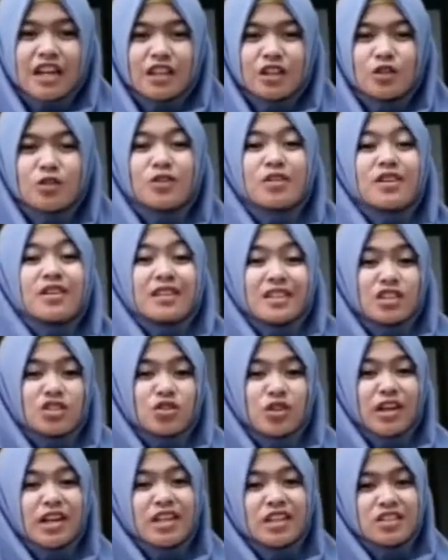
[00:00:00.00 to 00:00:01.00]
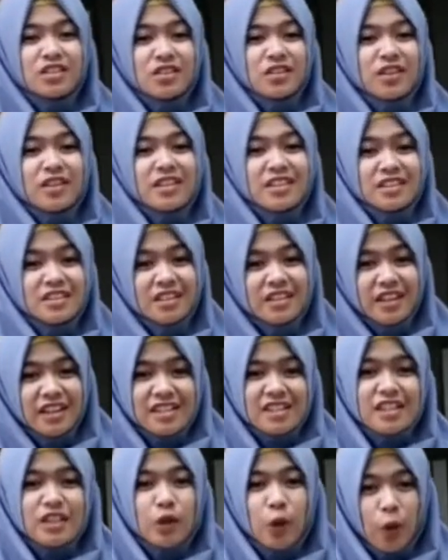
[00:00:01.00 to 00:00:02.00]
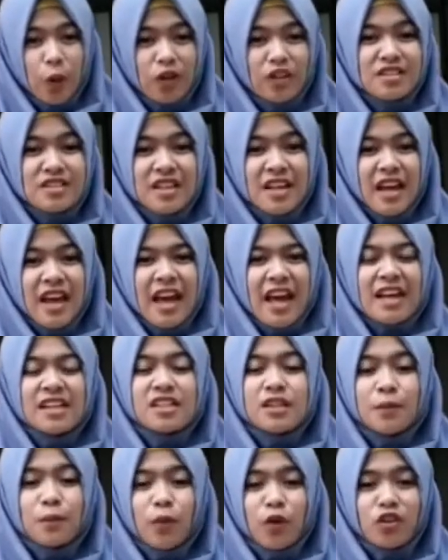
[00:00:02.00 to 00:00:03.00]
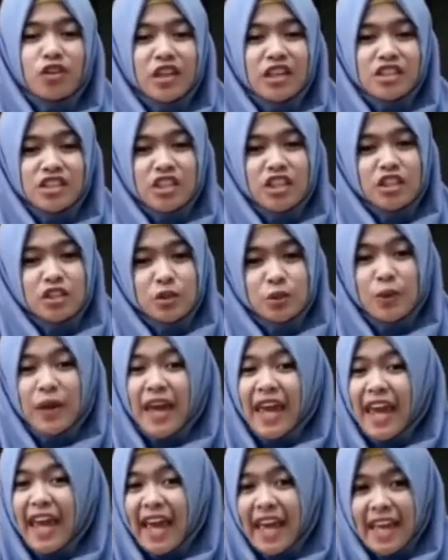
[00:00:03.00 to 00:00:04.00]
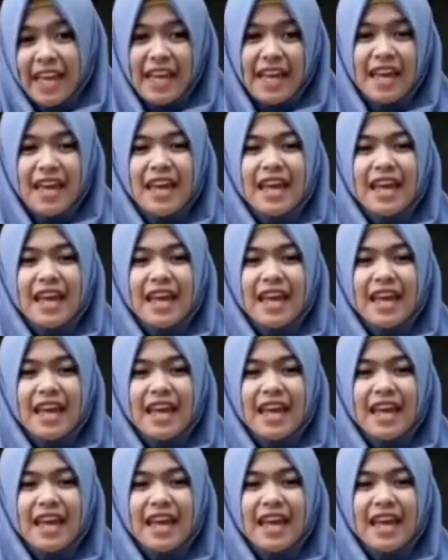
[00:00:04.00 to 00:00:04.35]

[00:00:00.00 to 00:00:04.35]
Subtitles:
to the traditional literacy goals has the potential to A.